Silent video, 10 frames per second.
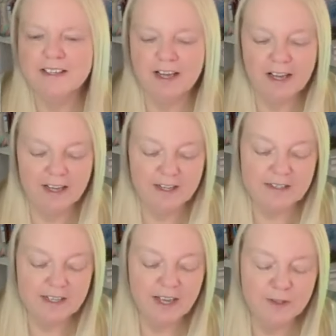
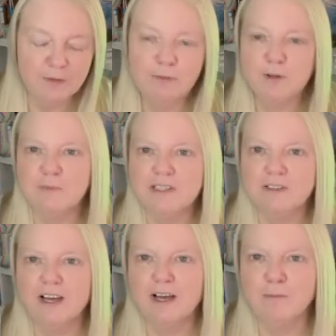And at the moment
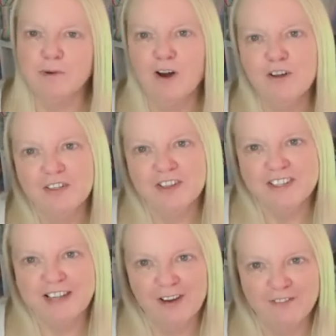our bath
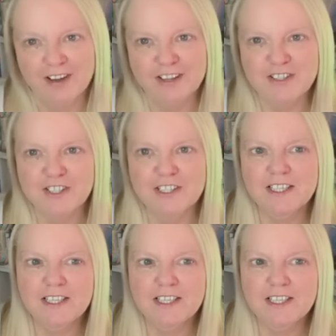is out of action,